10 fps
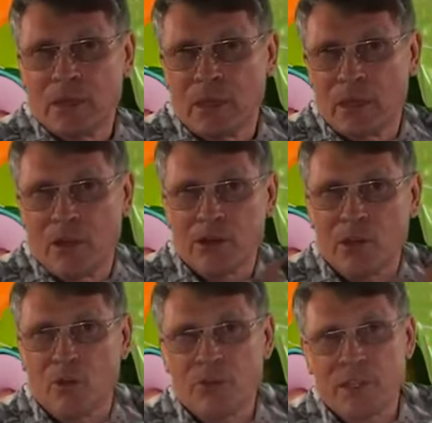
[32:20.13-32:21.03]

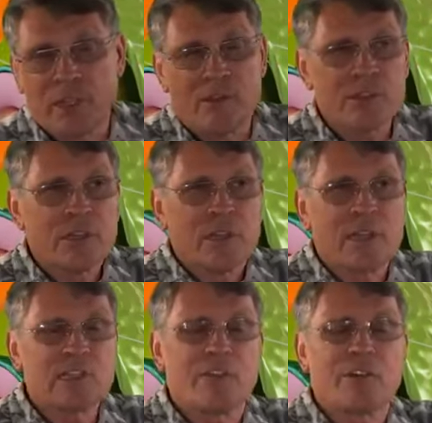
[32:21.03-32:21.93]
inherited over the years,
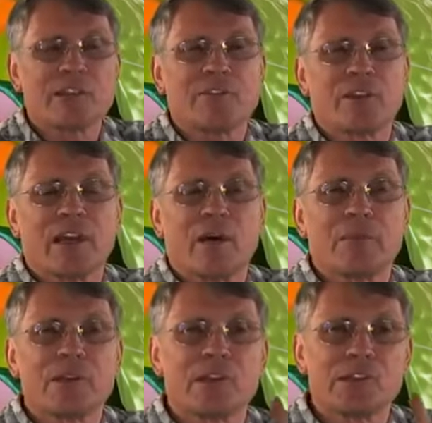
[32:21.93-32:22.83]
is evidence of a
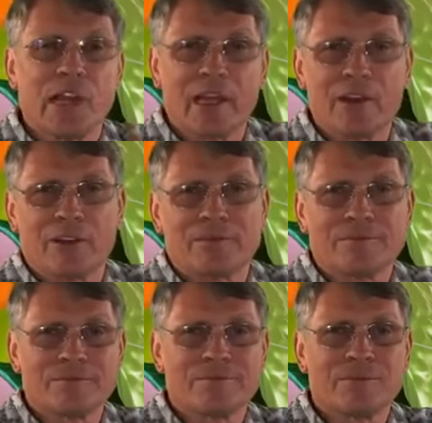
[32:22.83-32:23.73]
common designer,
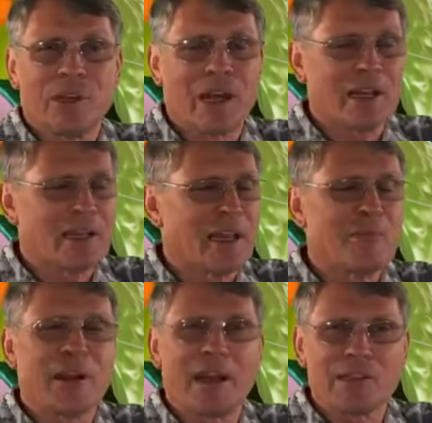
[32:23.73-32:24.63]
not a
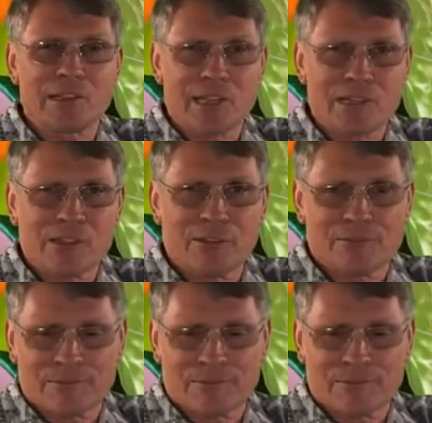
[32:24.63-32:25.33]
common ancestor.